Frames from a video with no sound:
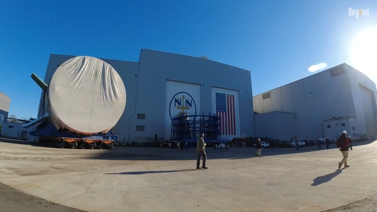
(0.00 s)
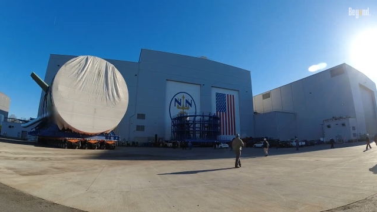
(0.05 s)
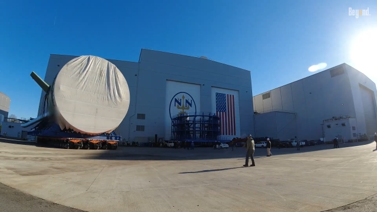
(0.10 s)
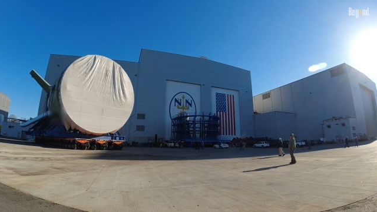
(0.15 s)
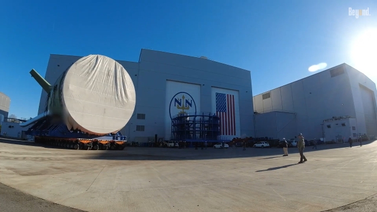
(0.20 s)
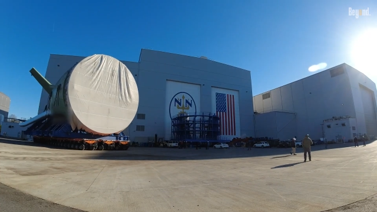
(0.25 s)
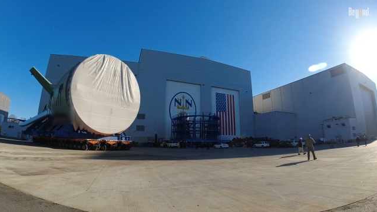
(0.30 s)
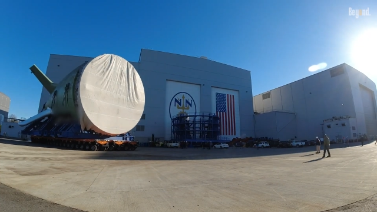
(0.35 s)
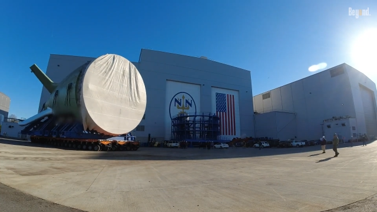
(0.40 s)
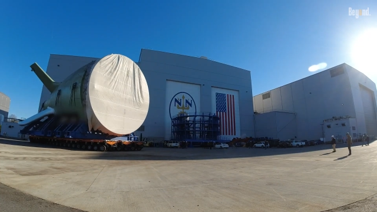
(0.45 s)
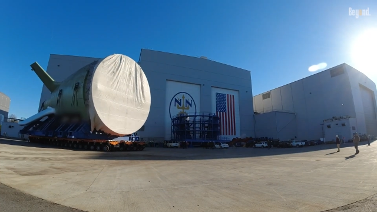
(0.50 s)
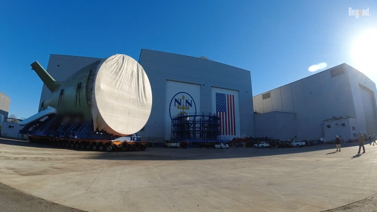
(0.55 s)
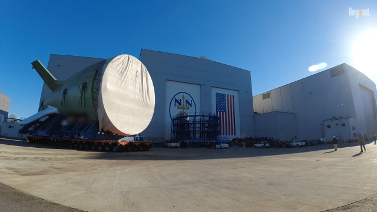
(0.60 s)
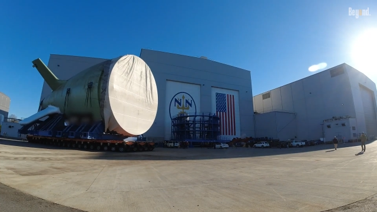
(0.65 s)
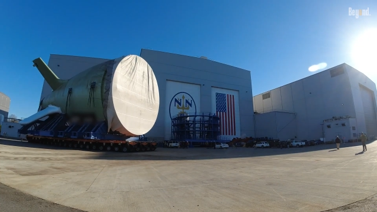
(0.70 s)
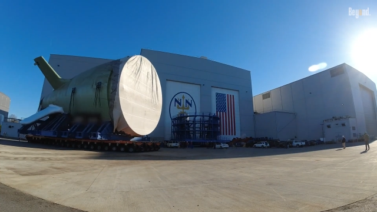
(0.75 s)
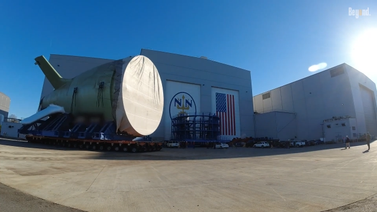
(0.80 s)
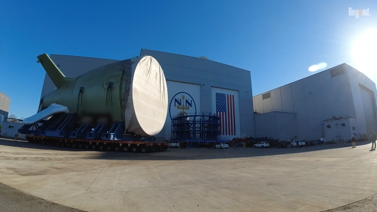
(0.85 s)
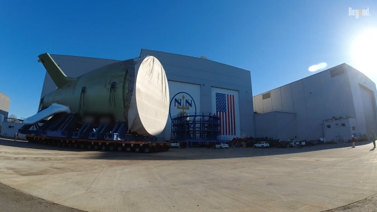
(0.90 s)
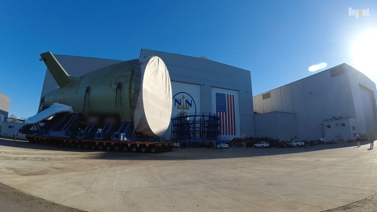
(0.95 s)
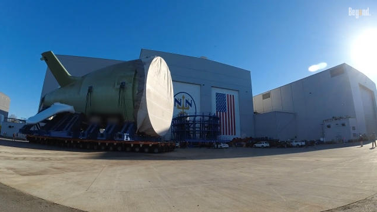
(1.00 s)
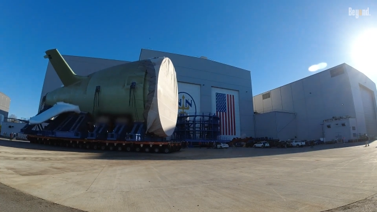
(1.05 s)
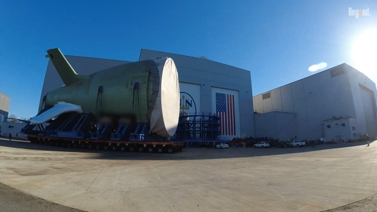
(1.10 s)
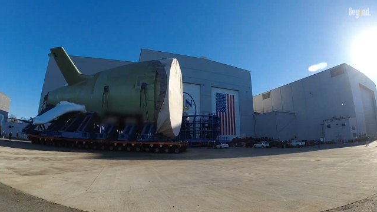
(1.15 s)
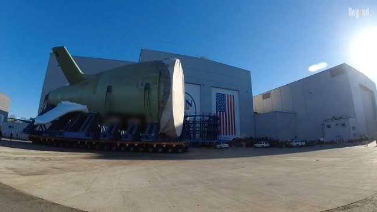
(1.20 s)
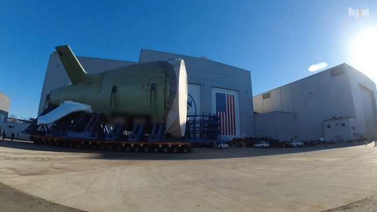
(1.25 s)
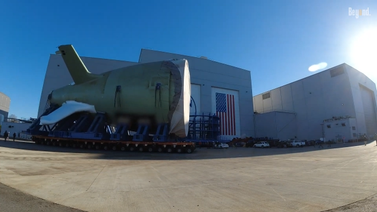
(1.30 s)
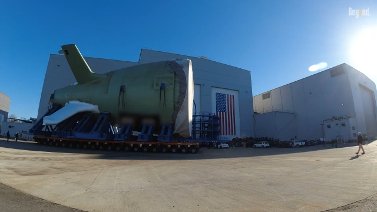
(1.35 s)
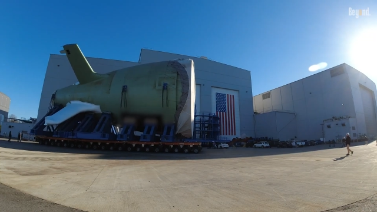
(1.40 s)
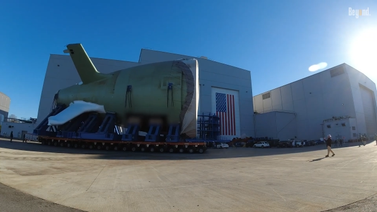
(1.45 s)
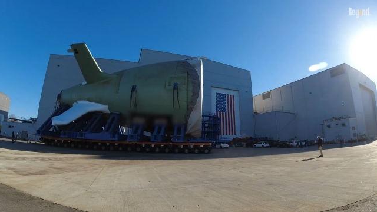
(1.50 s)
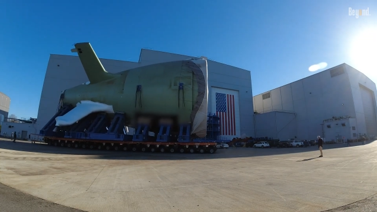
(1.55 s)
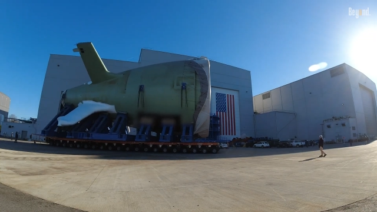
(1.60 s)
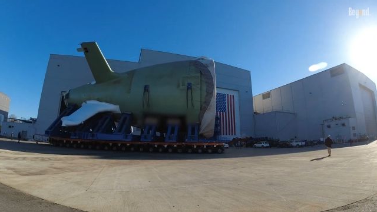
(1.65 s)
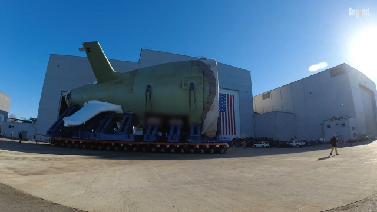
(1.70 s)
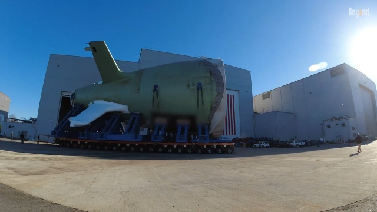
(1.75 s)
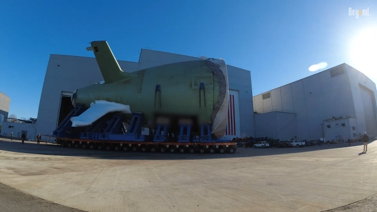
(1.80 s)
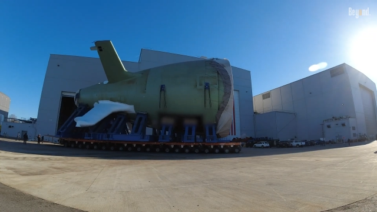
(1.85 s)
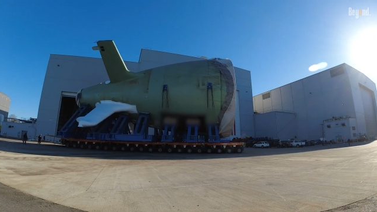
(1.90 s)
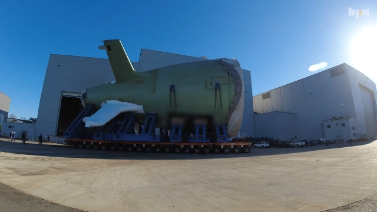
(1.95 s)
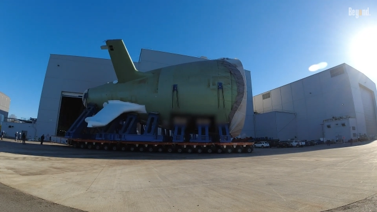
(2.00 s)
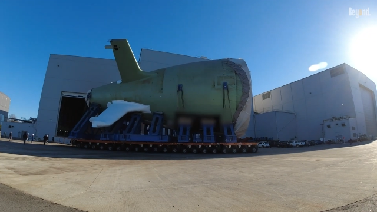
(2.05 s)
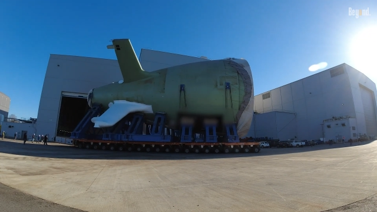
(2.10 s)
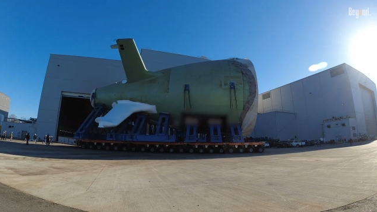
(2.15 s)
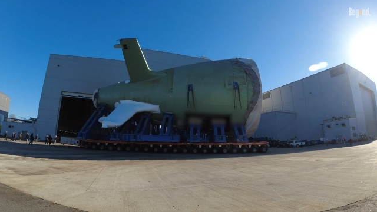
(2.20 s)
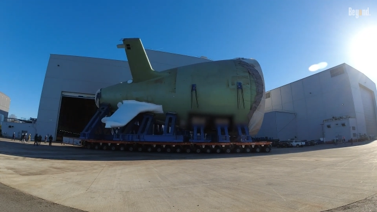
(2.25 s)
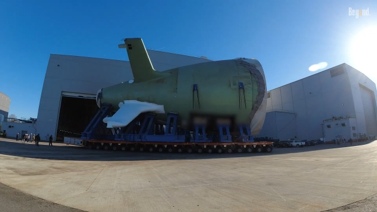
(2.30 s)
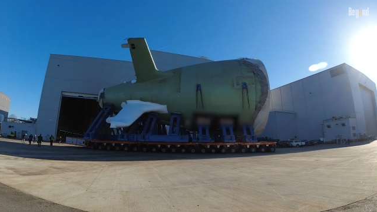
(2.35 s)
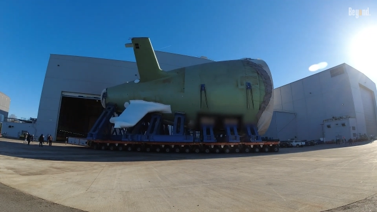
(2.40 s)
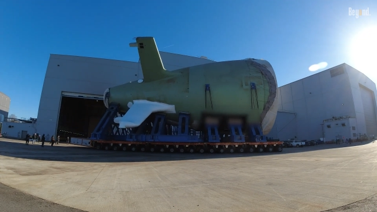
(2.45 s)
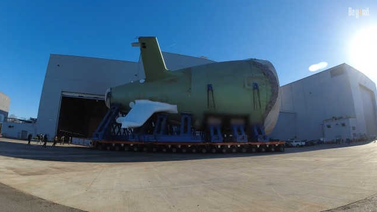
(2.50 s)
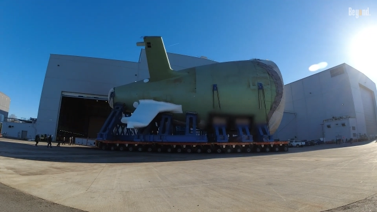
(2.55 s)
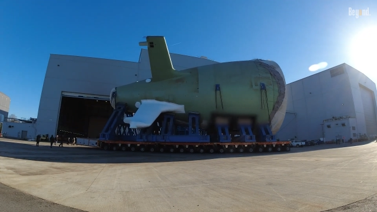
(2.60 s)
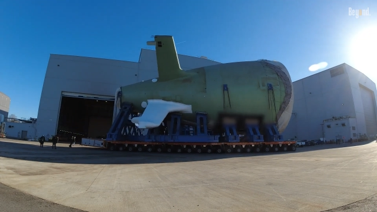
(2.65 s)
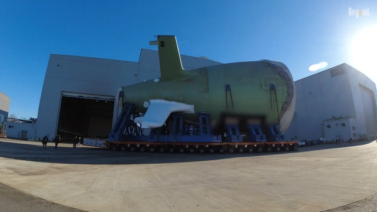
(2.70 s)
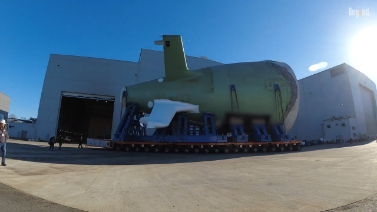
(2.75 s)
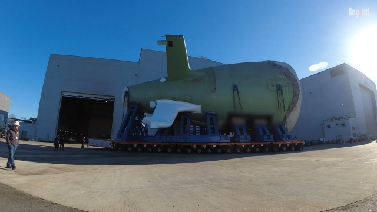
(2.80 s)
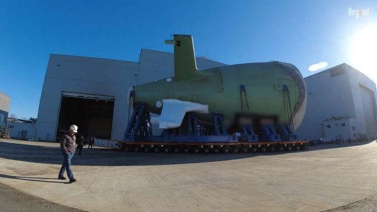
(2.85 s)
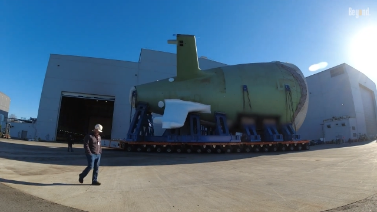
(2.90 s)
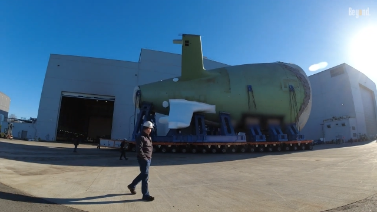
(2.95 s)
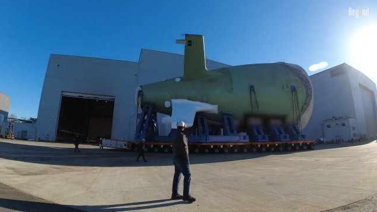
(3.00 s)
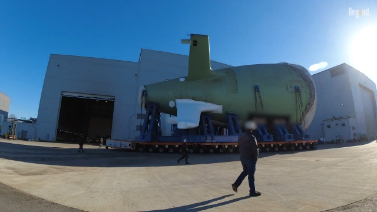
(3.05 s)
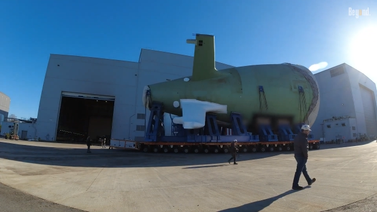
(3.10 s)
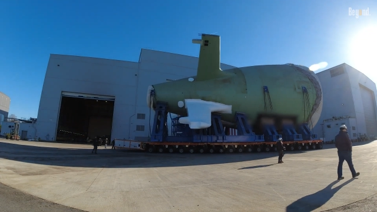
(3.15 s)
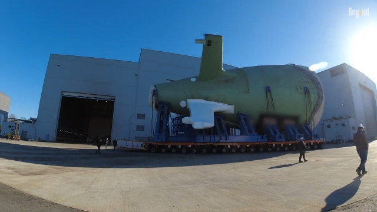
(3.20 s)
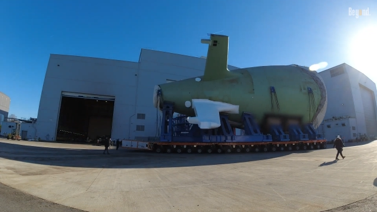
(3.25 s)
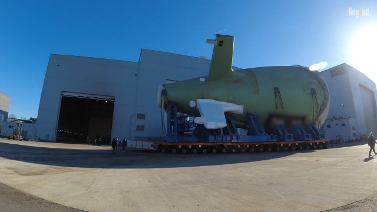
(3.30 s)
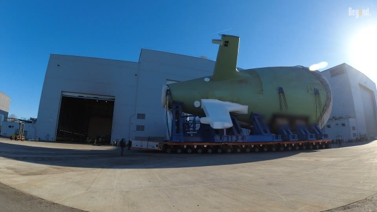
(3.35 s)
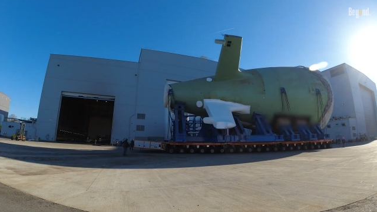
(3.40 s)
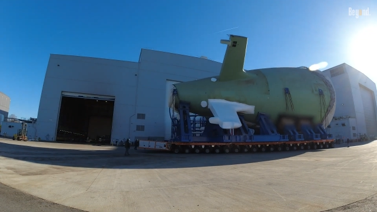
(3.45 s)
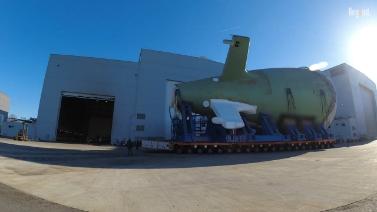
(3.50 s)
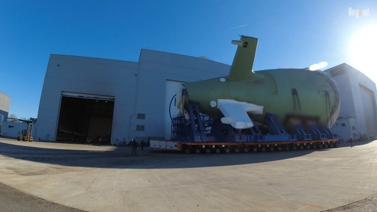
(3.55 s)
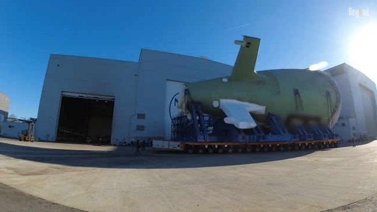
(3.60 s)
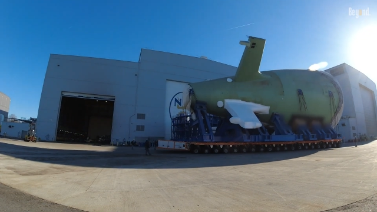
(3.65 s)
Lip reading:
(no speaker visible)